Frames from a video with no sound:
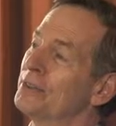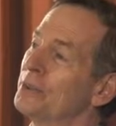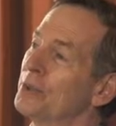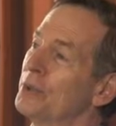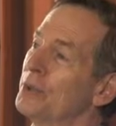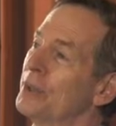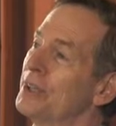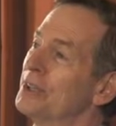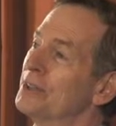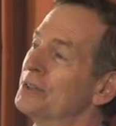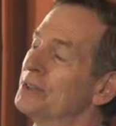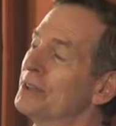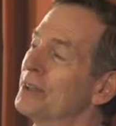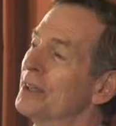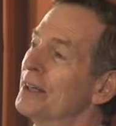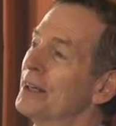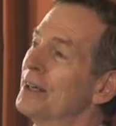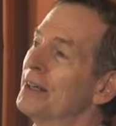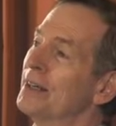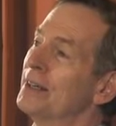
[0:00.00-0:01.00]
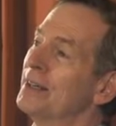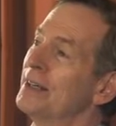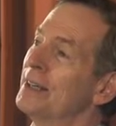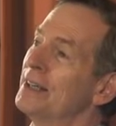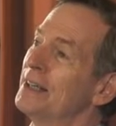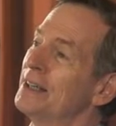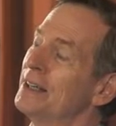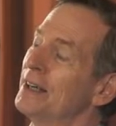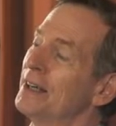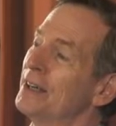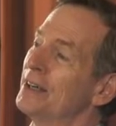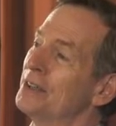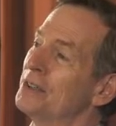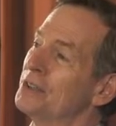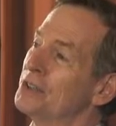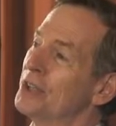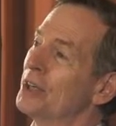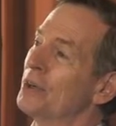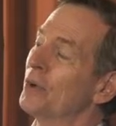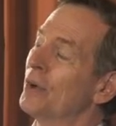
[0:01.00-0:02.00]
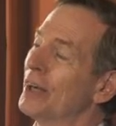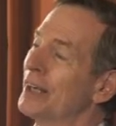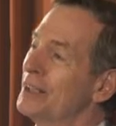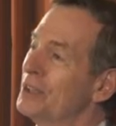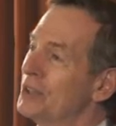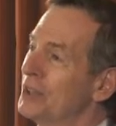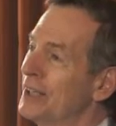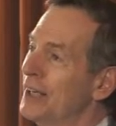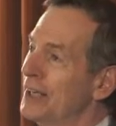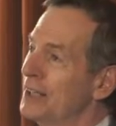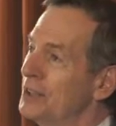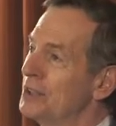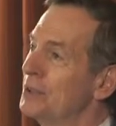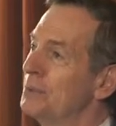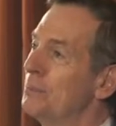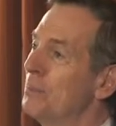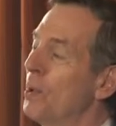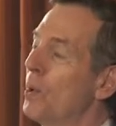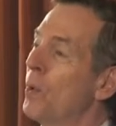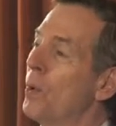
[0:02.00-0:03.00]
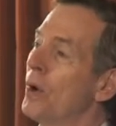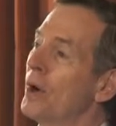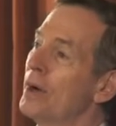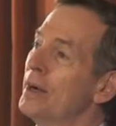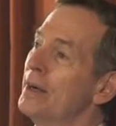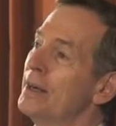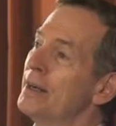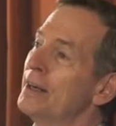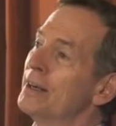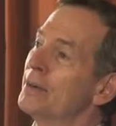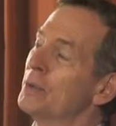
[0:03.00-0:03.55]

through his General Education Board,